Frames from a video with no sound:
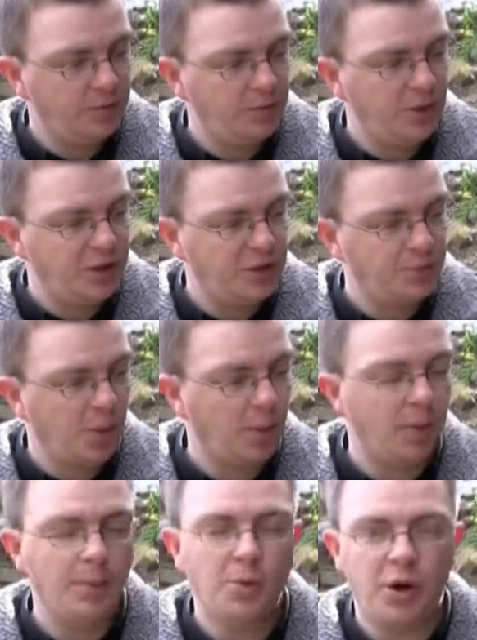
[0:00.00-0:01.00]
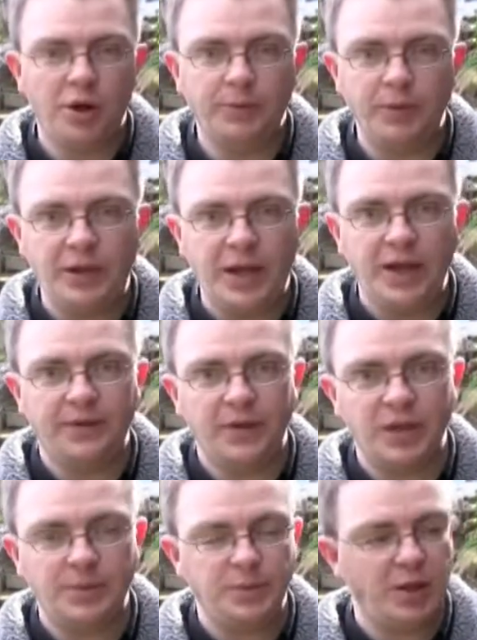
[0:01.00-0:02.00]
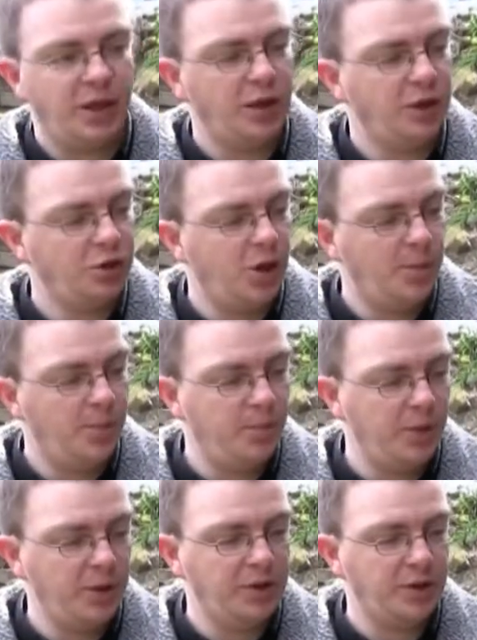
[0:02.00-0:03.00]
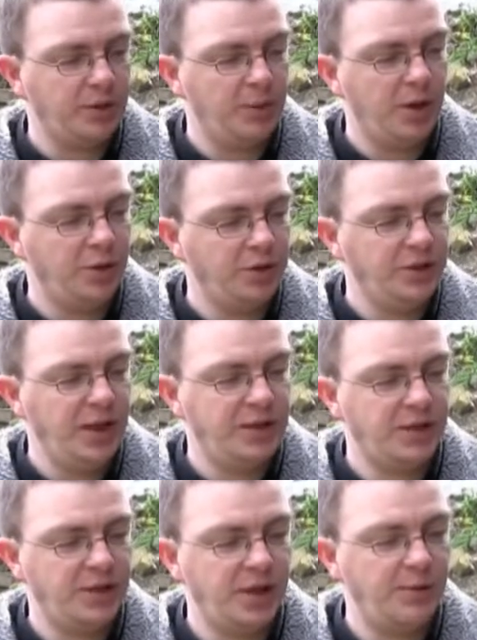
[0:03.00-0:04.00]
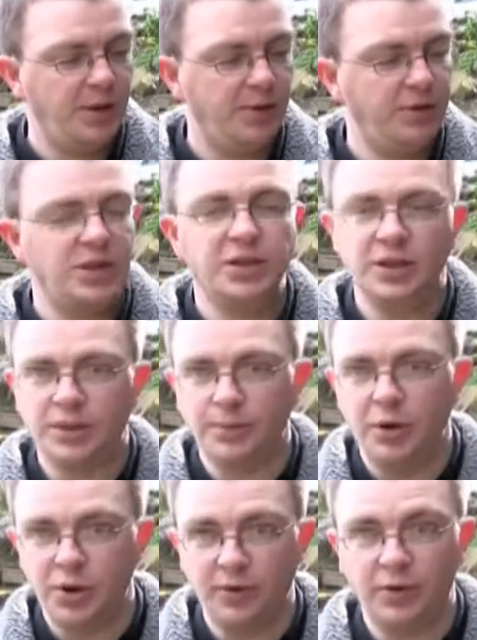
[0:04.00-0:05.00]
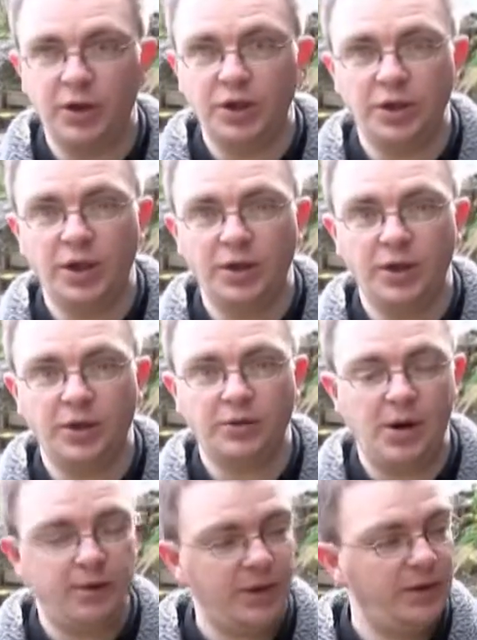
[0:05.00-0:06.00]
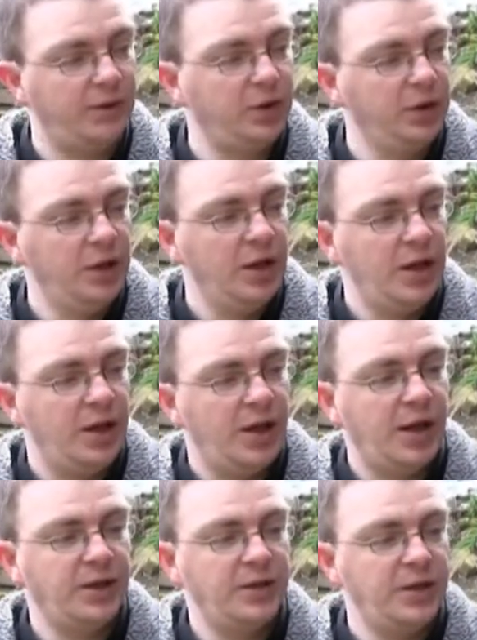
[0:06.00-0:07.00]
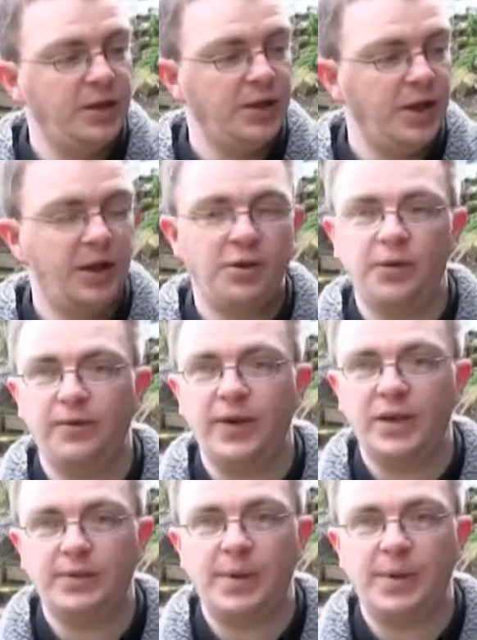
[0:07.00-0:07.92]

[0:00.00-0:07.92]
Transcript: which is probably more than we'll need for this particular job, but it'll be a good test to see whether it's easy to manoeuvre at ground level and in confined